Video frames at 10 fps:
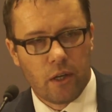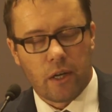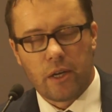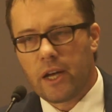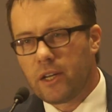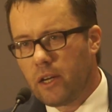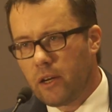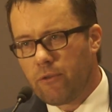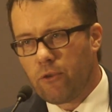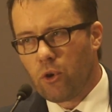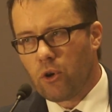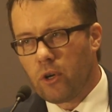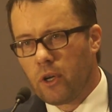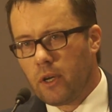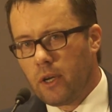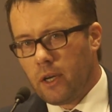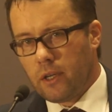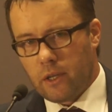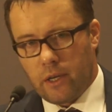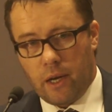In 1984,
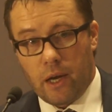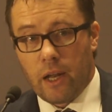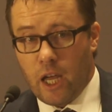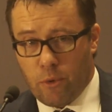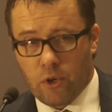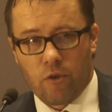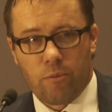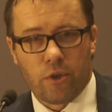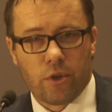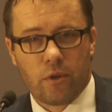a Labour government,